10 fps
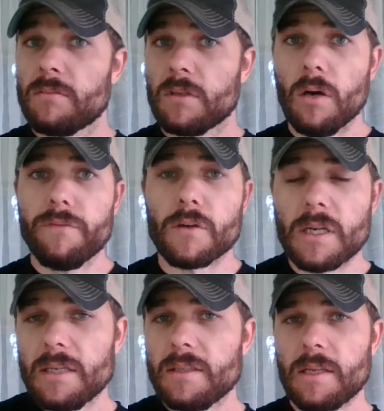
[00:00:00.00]
go for
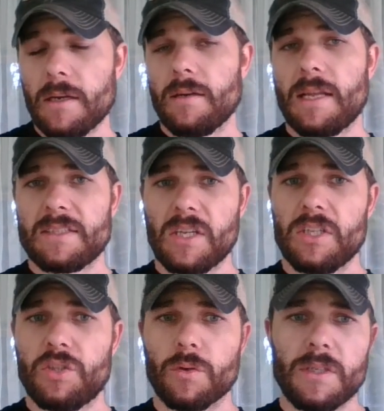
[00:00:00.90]
it there that's a
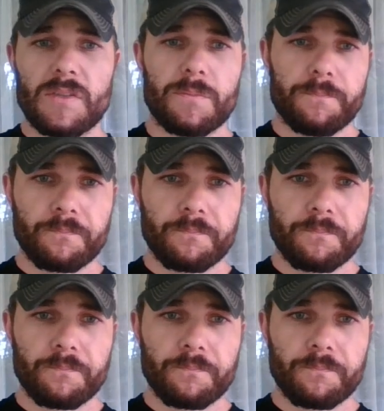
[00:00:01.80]
good choice